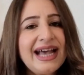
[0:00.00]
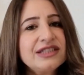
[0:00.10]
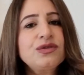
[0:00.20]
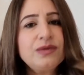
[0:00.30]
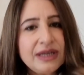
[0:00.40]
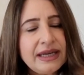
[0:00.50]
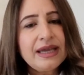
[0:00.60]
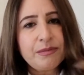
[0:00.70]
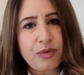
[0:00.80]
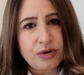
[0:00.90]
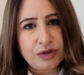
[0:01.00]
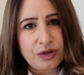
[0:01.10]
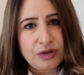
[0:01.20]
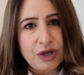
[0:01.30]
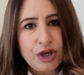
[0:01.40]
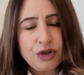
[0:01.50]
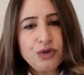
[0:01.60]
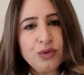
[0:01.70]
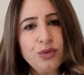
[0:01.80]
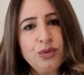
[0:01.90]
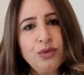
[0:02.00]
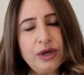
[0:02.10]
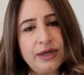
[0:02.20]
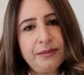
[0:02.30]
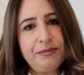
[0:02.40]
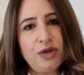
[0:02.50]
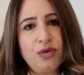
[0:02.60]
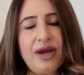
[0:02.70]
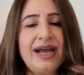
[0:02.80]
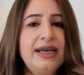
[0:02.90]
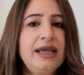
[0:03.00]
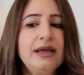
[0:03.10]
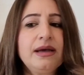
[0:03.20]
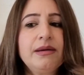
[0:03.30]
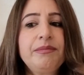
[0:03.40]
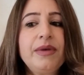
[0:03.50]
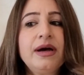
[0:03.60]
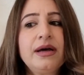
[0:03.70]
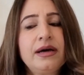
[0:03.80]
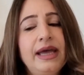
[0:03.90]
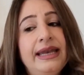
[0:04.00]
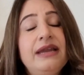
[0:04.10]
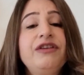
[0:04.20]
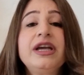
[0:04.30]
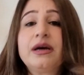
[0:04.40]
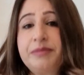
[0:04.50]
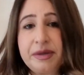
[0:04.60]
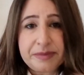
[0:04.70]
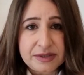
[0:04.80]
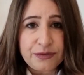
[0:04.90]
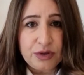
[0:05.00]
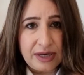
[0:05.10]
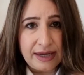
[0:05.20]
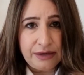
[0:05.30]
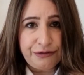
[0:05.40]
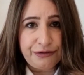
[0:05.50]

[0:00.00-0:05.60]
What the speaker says: that's really important to adding and living a purposeful life.